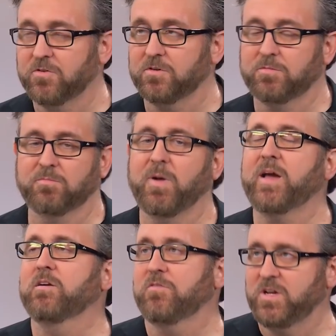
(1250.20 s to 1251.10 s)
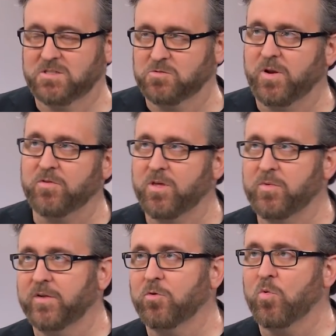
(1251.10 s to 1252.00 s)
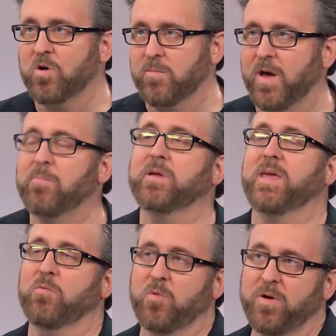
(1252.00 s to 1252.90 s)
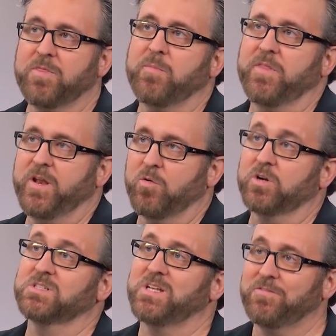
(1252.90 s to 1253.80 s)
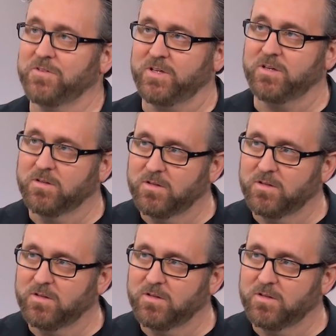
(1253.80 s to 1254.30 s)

for minor devices we never thought we'd have to worry about, but yet we want them on the network safely